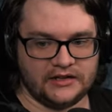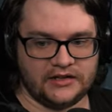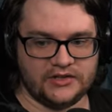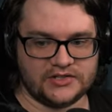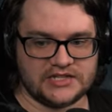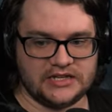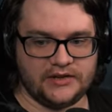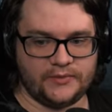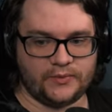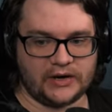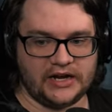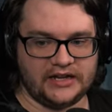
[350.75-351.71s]
you'll see
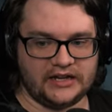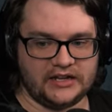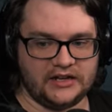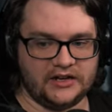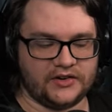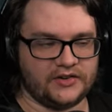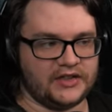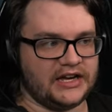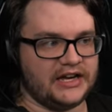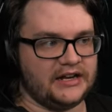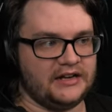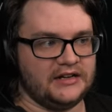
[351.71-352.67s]
right here
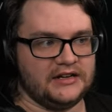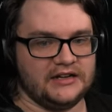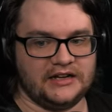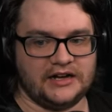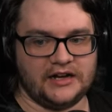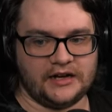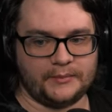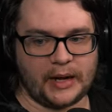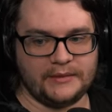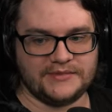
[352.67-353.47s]
that um, I'm